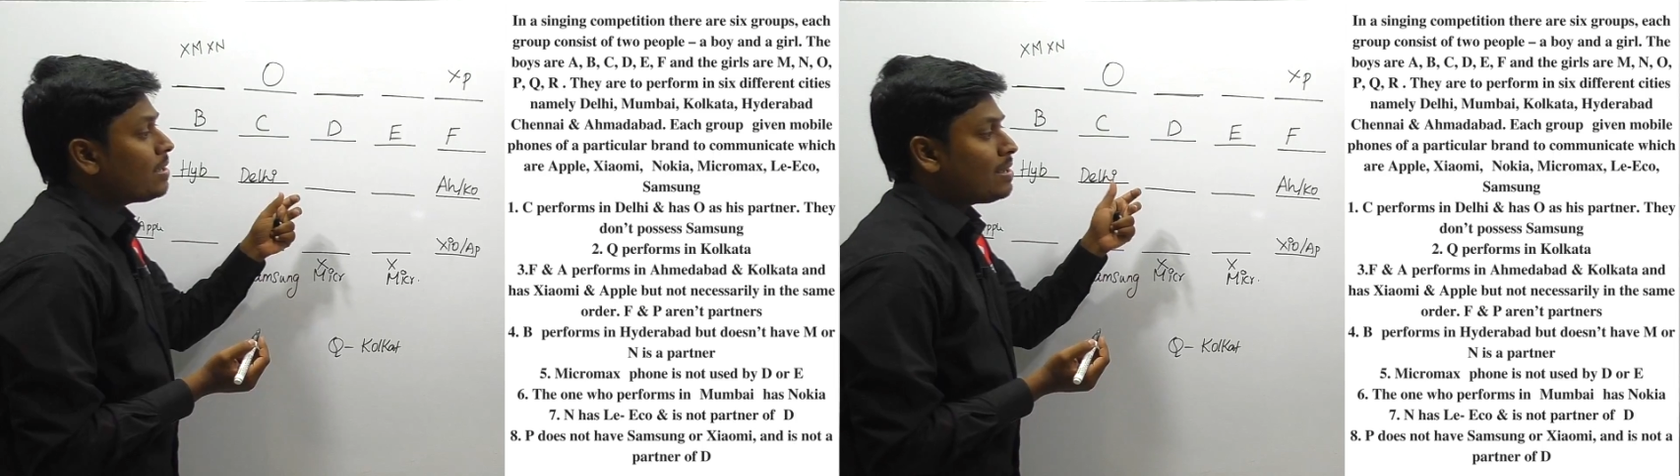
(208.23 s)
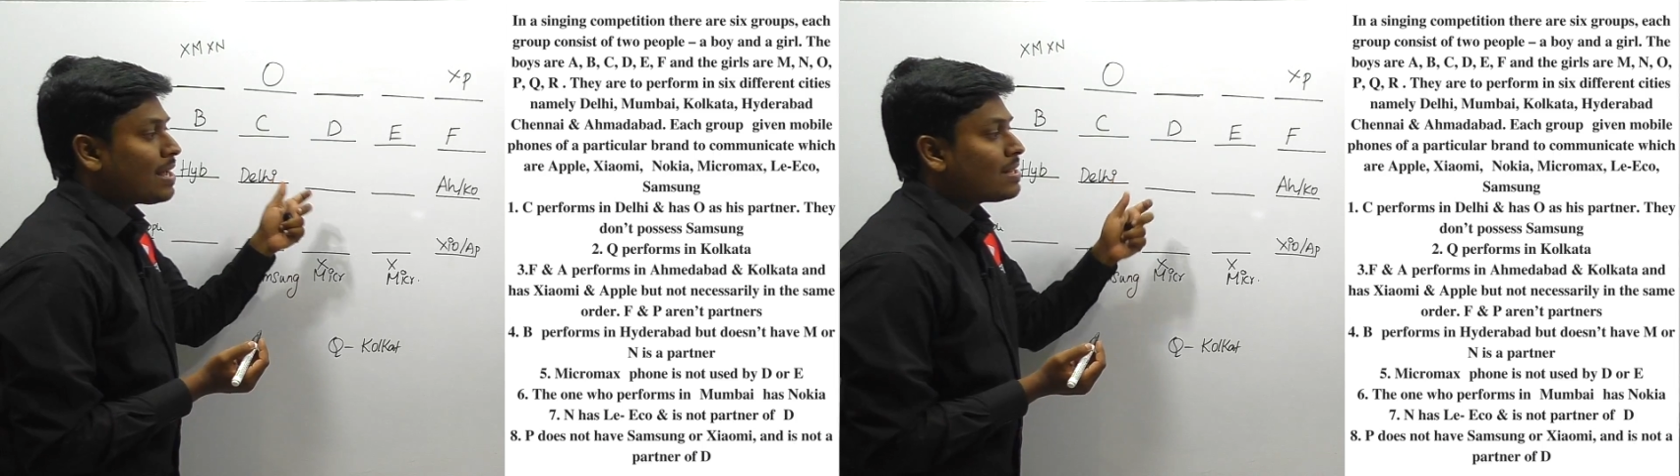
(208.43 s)

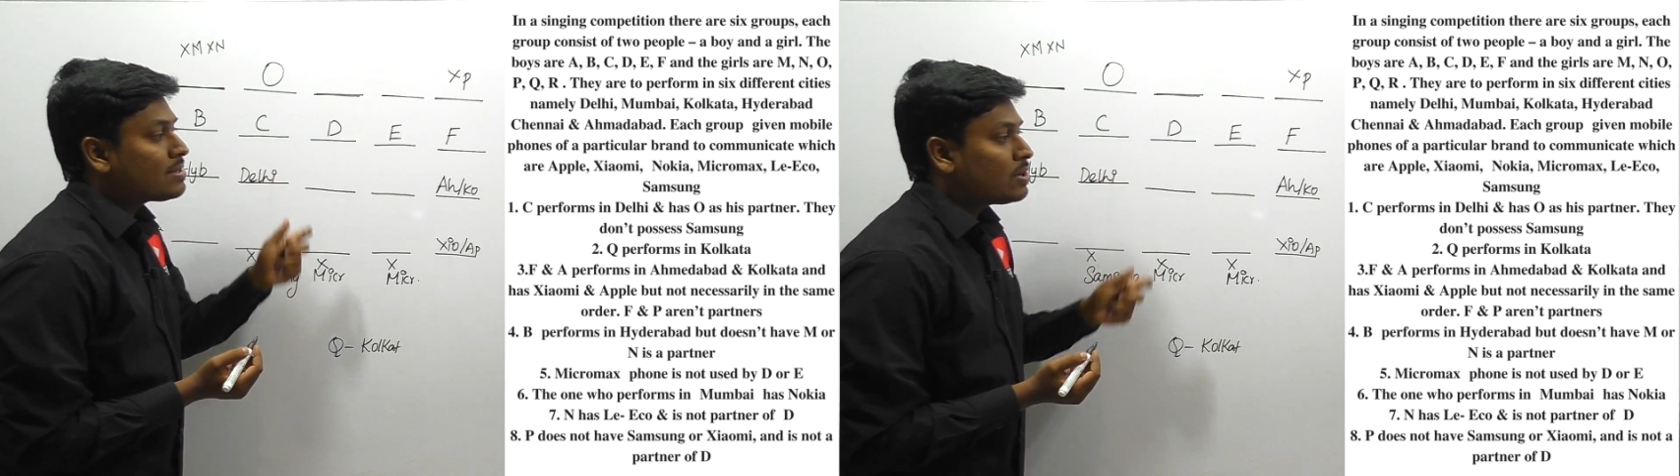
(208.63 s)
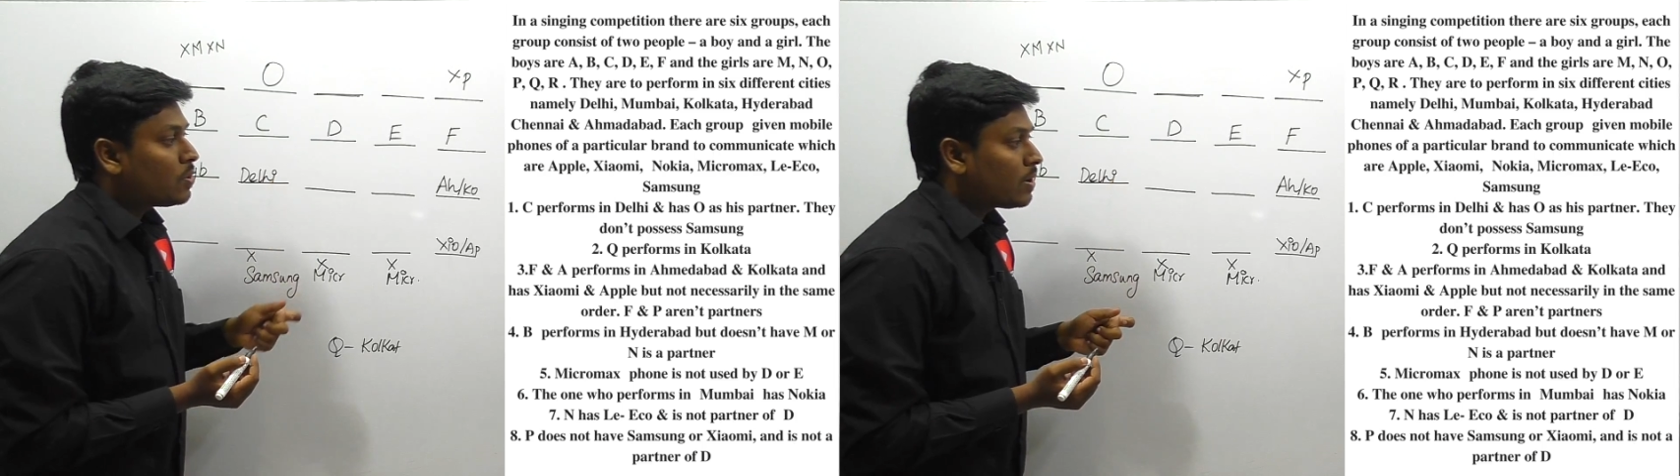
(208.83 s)
he has
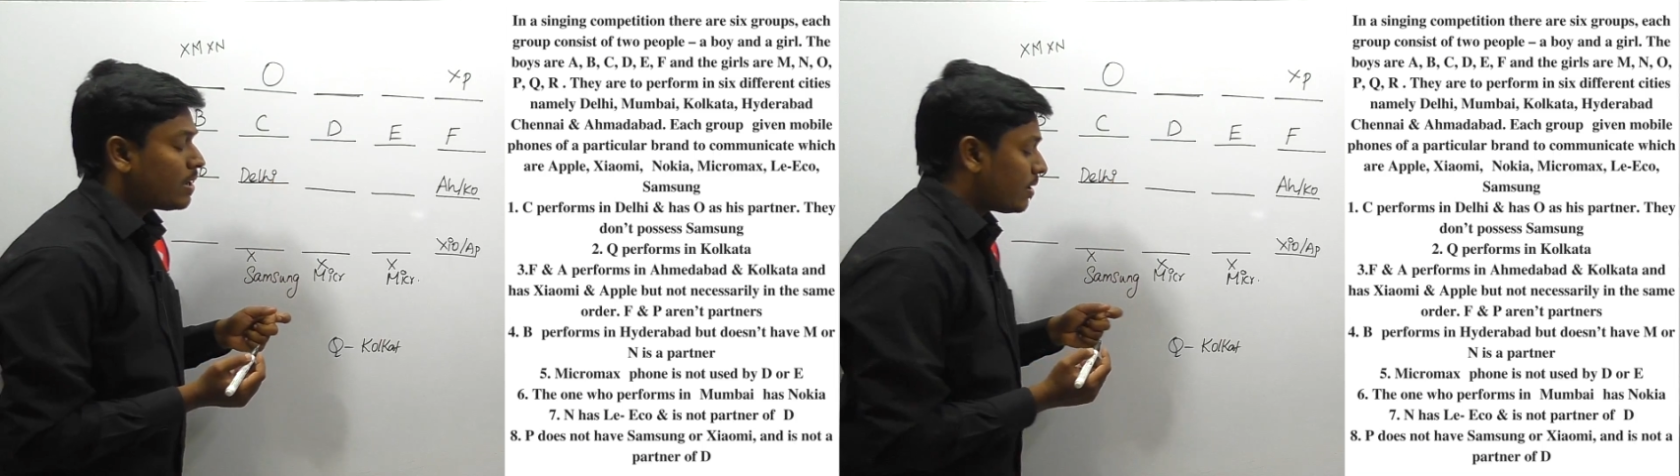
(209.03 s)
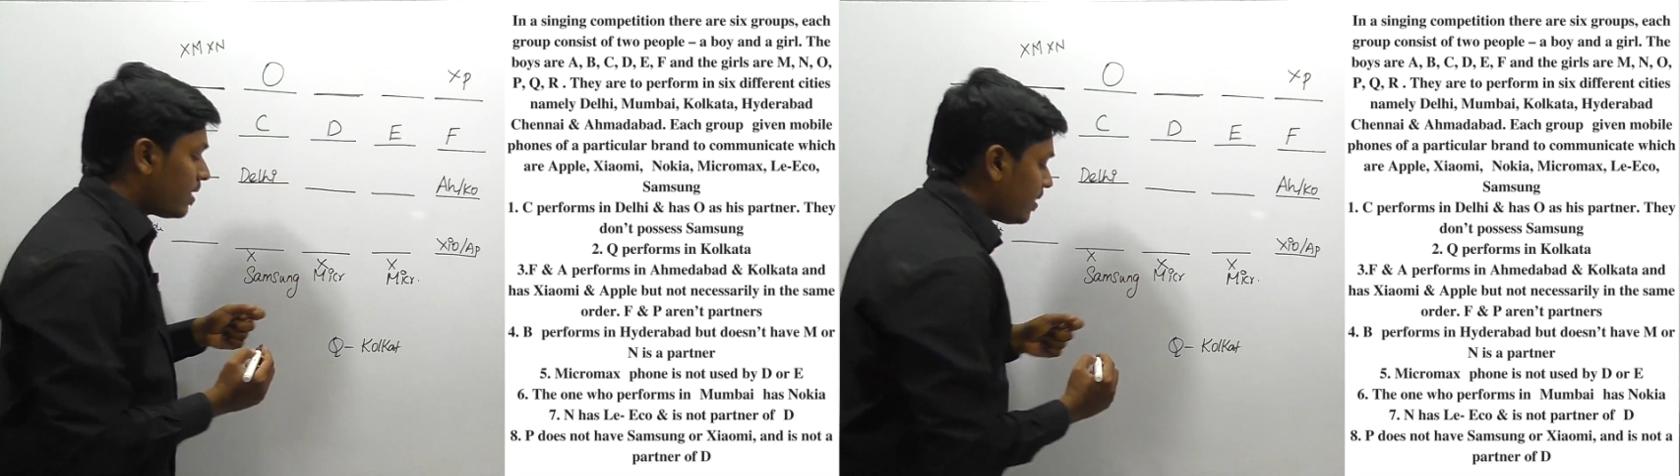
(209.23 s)
a
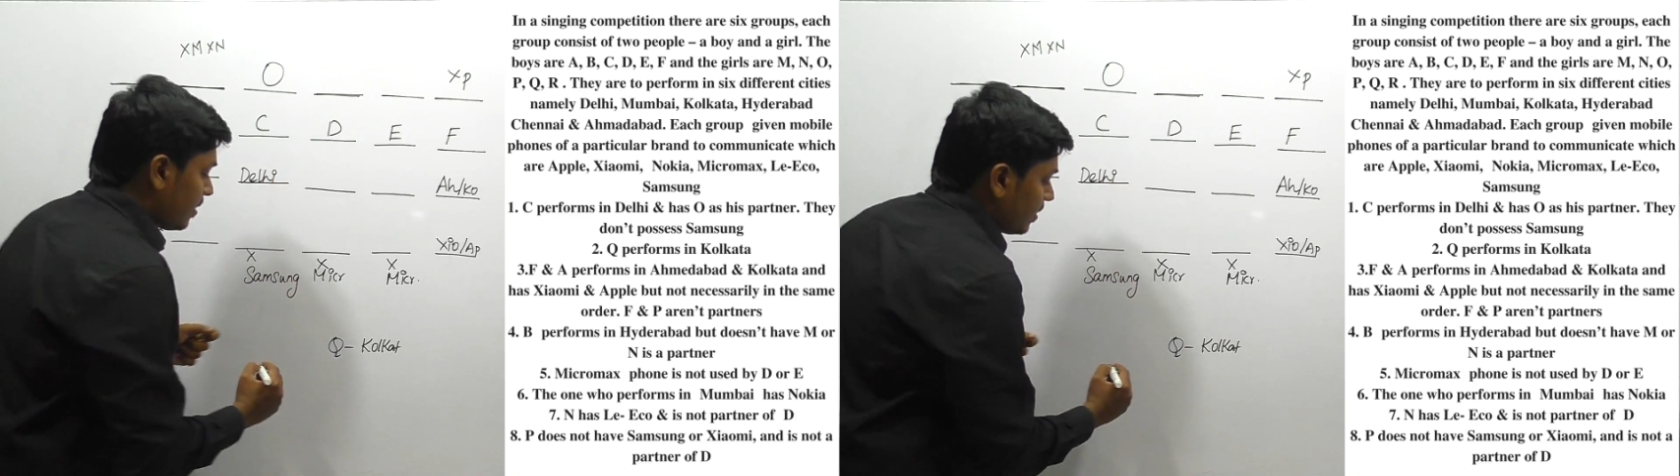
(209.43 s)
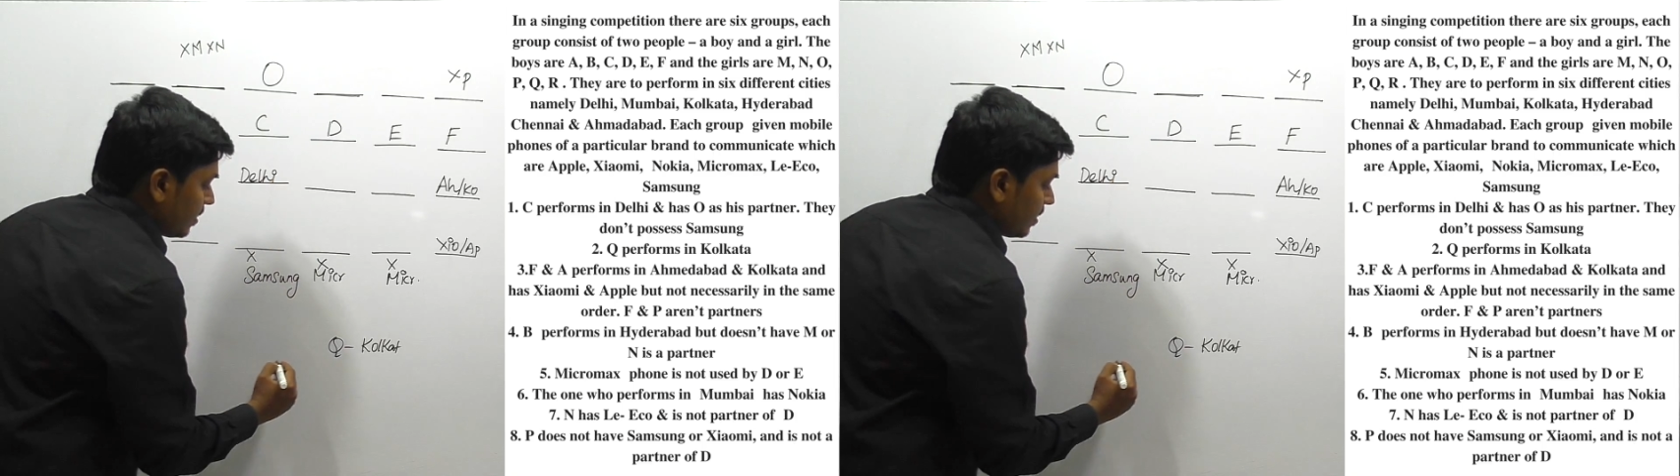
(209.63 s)
Nokia, right?